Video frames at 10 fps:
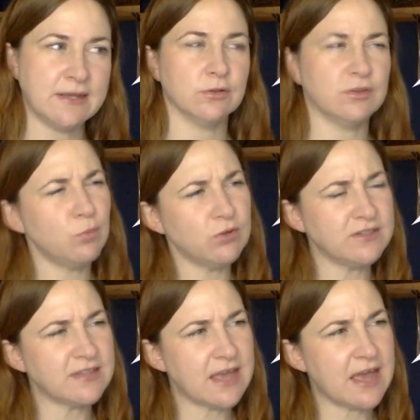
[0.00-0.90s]
So what
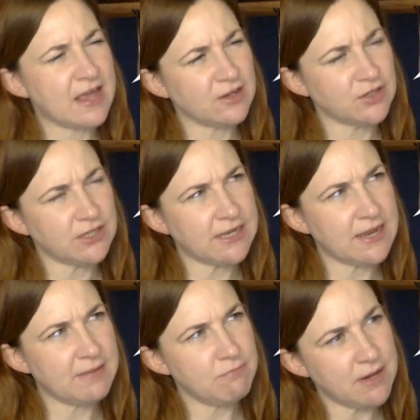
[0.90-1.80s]
does that
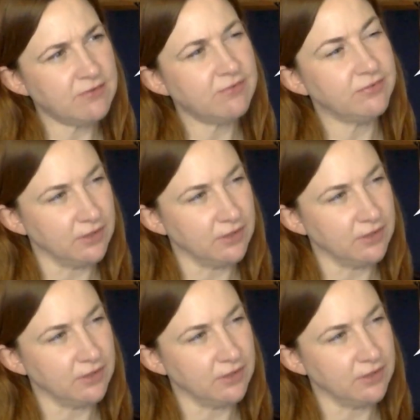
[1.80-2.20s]
actually mean for